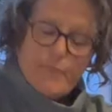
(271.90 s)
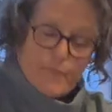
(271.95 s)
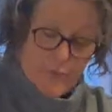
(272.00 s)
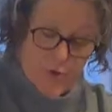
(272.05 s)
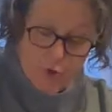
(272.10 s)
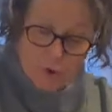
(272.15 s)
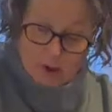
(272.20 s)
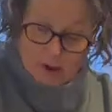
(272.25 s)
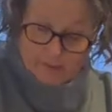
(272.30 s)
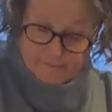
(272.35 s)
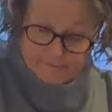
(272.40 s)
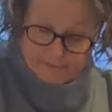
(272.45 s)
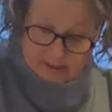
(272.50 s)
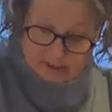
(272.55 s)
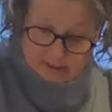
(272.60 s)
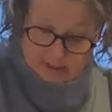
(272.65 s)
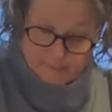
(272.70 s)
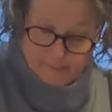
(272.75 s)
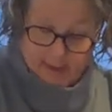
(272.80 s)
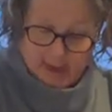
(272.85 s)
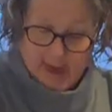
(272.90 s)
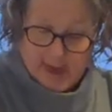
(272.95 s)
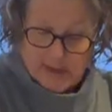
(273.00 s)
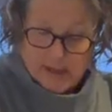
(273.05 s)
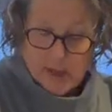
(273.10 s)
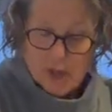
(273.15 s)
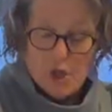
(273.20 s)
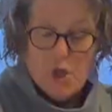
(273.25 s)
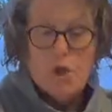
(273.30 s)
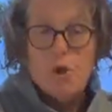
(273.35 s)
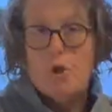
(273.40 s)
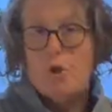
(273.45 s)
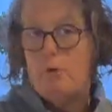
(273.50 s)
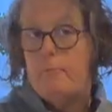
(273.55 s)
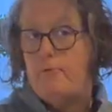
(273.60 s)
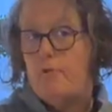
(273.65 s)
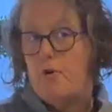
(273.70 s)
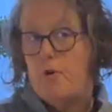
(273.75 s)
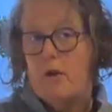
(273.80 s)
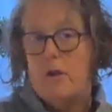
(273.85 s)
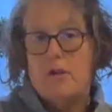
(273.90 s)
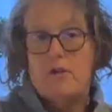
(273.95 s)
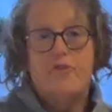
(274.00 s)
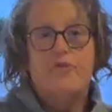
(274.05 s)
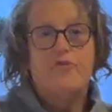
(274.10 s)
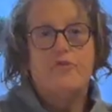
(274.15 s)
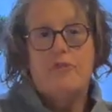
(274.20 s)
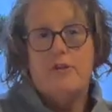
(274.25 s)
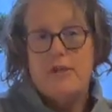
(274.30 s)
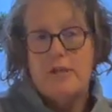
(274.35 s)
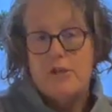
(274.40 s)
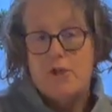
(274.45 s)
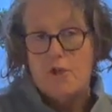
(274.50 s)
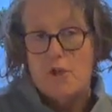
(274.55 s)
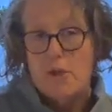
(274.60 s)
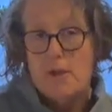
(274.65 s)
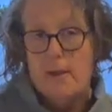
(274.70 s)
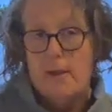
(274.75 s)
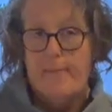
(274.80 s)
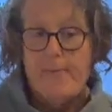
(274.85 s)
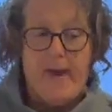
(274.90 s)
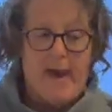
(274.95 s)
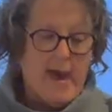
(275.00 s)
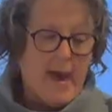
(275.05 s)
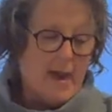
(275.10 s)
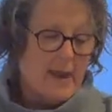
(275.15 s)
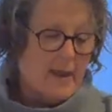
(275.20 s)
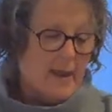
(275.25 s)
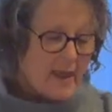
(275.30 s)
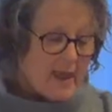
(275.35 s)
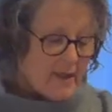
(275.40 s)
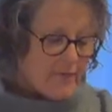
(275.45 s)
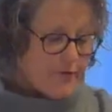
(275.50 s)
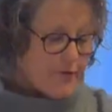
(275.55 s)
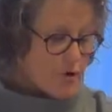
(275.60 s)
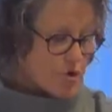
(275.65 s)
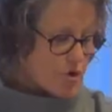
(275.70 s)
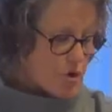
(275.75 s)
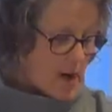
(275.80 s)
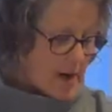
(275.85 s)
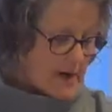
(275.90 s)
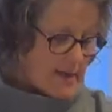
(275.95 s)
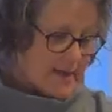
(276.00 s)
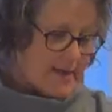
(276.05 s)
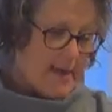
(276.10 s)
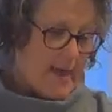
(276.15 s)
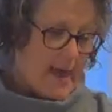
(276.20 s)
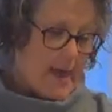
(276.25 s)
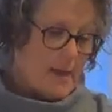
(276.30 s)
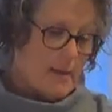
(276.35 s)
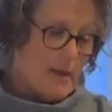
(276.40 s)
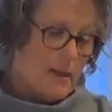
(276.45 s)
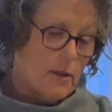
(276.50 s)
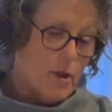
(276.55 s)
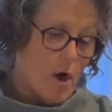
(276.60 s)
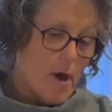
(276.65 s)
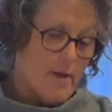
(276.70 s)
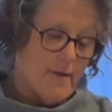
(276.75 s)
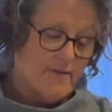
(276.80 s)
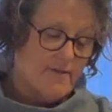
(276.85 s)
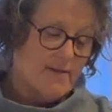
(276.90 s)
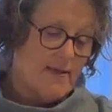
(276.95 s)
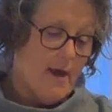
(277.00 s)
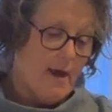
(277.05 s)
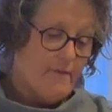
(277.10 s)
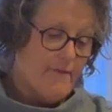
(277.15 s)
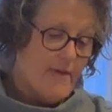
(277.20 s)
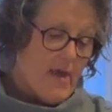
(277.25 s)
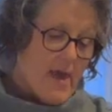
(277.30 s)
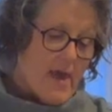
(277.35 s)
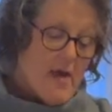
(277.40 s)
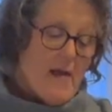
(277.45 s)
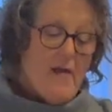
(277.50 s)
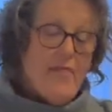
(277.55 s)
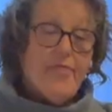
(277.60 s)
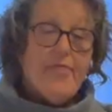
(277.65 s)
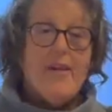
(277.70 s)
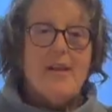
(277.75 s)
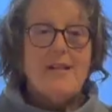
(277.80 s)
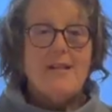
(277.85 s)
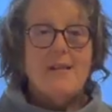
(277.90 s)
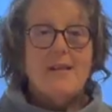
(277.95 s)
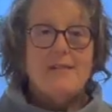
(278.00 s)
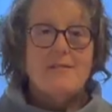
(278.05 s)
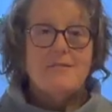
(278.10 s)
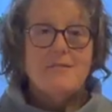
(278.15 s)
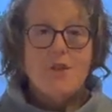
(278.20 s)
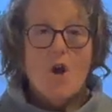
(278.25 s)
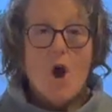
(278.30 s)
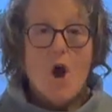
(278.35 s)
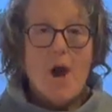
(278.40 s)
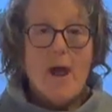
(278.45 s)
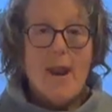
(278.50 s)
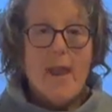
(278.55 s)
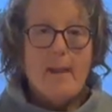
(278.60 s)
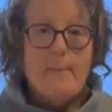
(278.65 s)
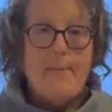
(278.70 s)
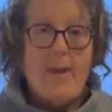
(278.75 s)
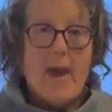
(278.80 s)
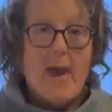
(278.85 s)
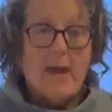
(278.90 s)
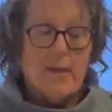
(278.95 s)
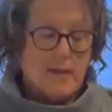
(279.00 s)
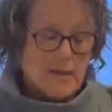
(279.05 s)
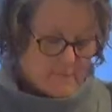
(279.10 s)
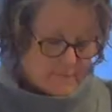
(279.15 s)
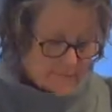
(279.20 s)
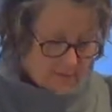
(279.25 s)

you can fit some pack and cube. You can strategically pack if you're trying to get a lot of stuff. This is not a packing